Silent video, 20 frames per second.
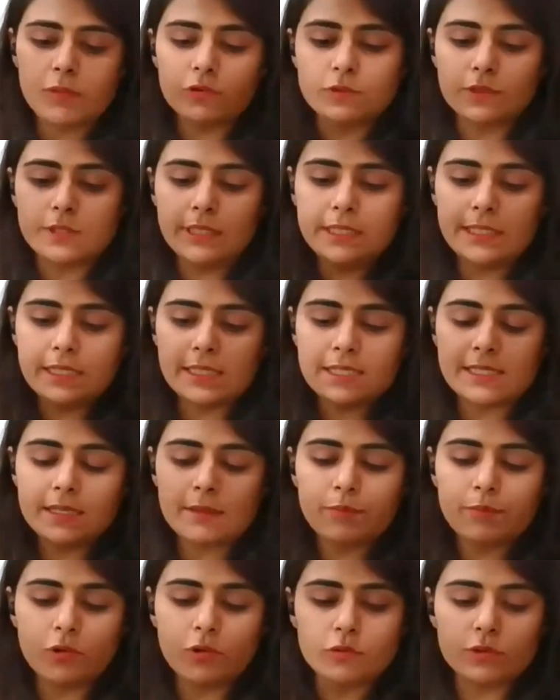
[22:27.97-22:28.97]
proceeding is
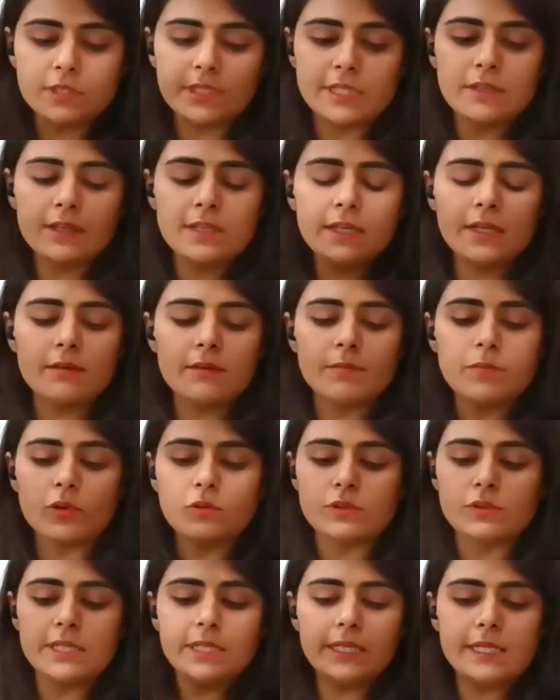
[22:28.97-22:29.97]
a
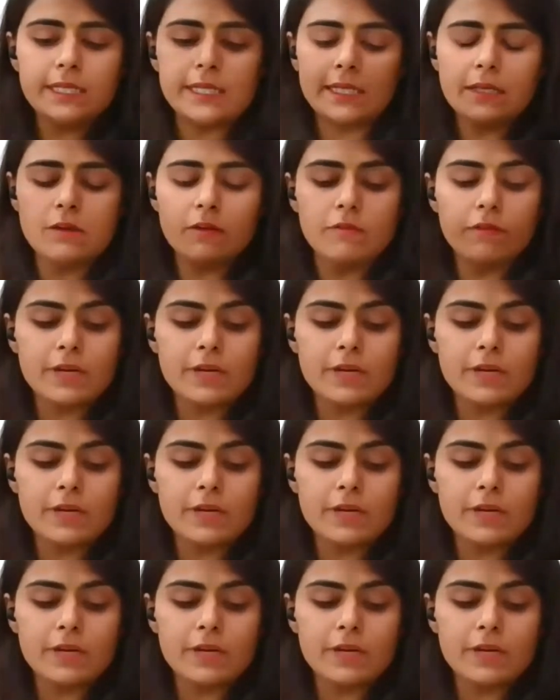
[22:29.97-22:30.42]
proceeding